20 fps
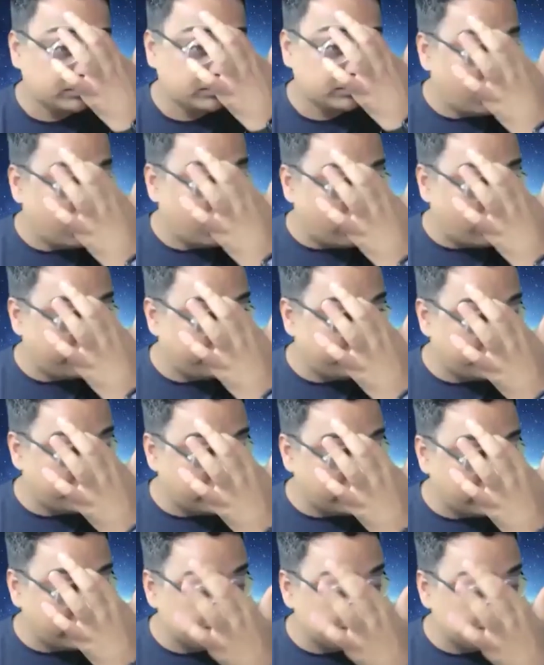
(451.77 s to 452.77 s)
of
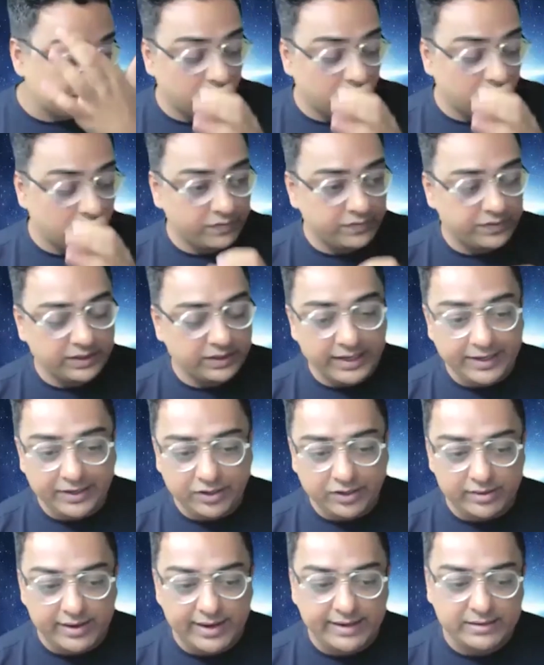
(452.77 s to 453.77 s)
uh, of the
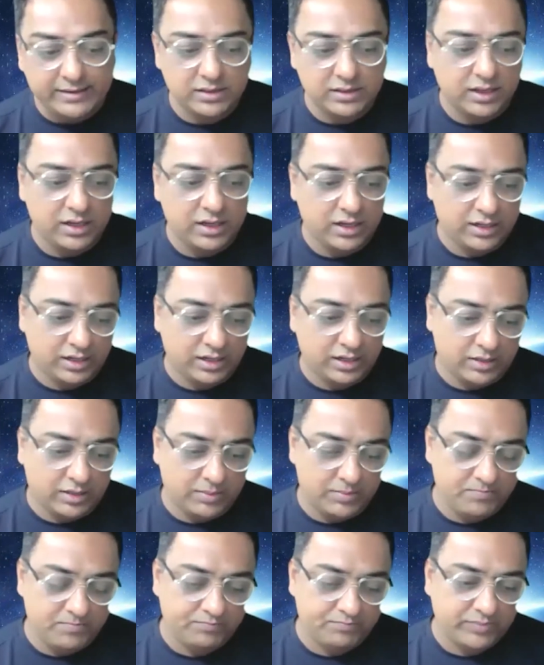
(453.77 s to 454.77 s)
internet,
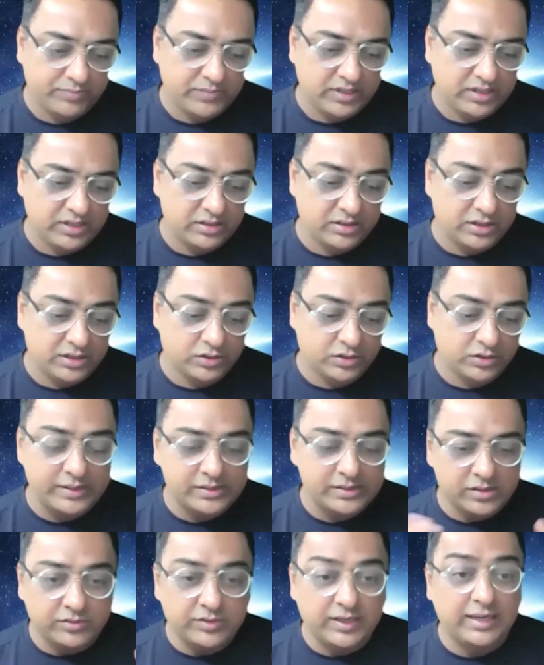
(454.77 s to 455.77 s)
um, the
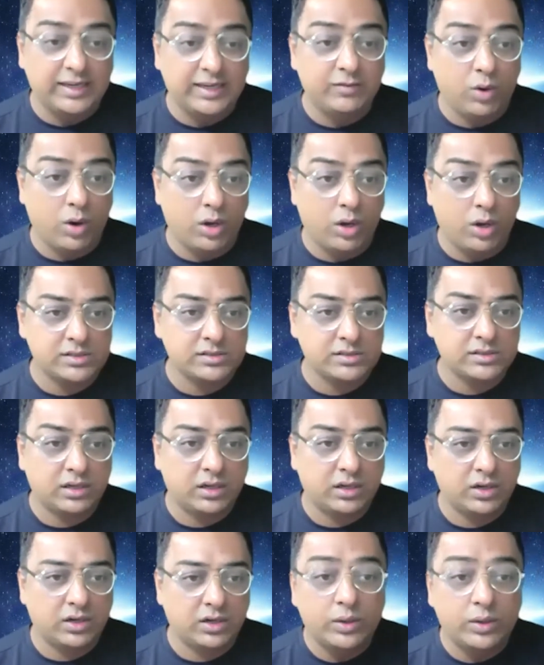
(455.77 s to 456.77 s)
question really was,
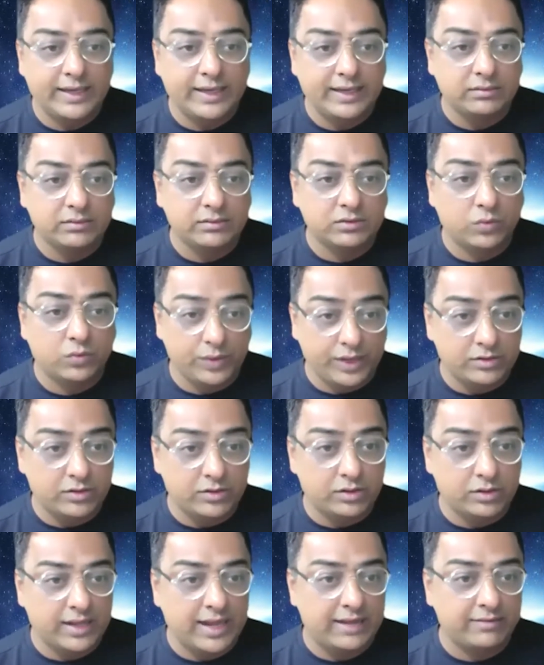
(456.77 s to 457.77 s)
okay, we are
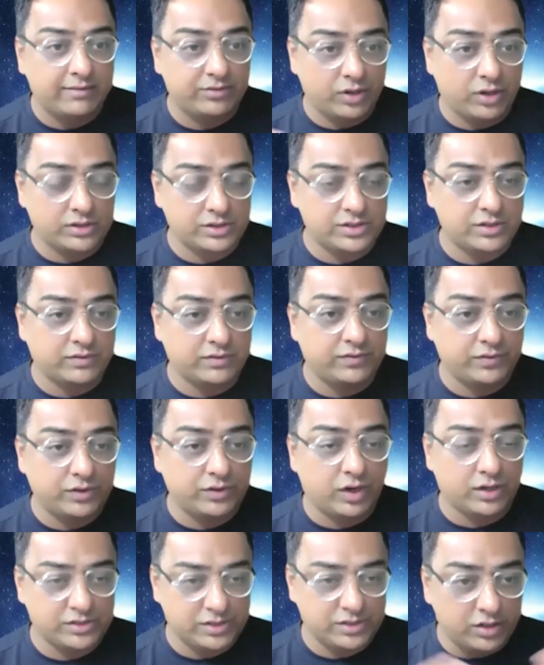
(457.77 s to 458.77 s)
going to have lots of
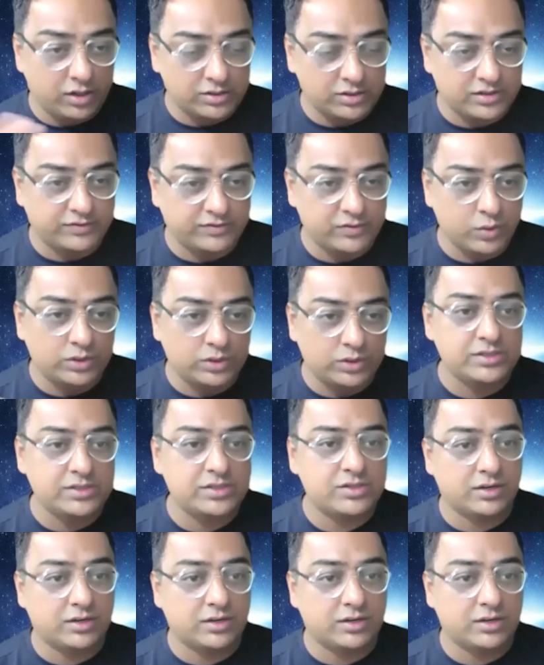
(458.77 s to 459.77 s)
lots and lots of tokens,
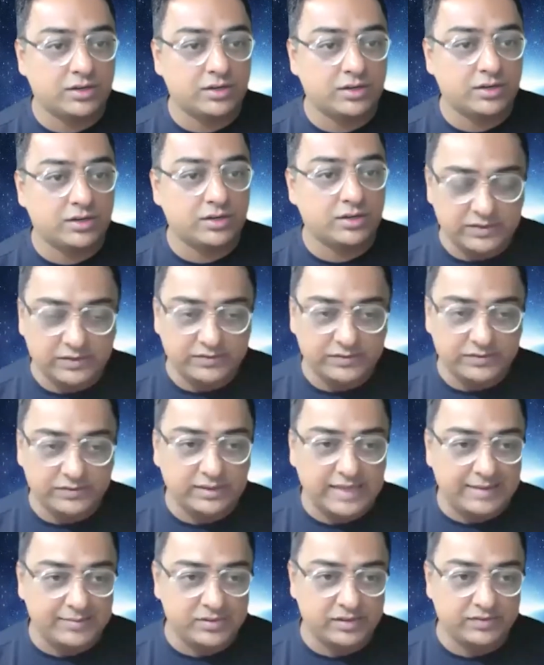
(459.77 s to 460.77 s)
lots and lots of different
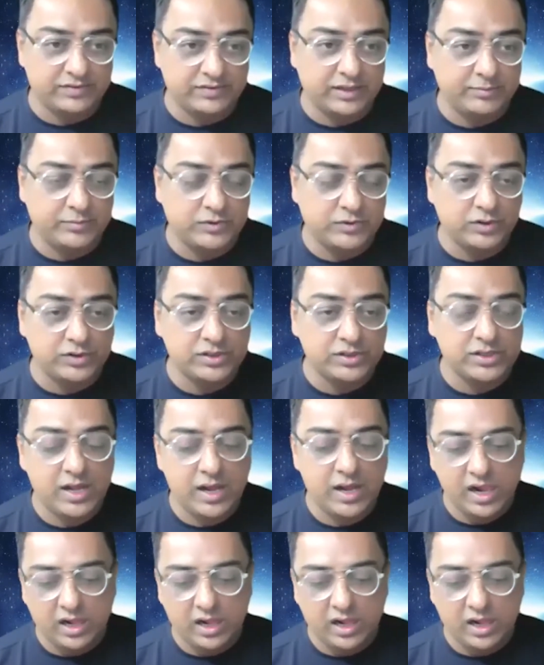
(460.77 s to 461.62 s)
types of cryptos,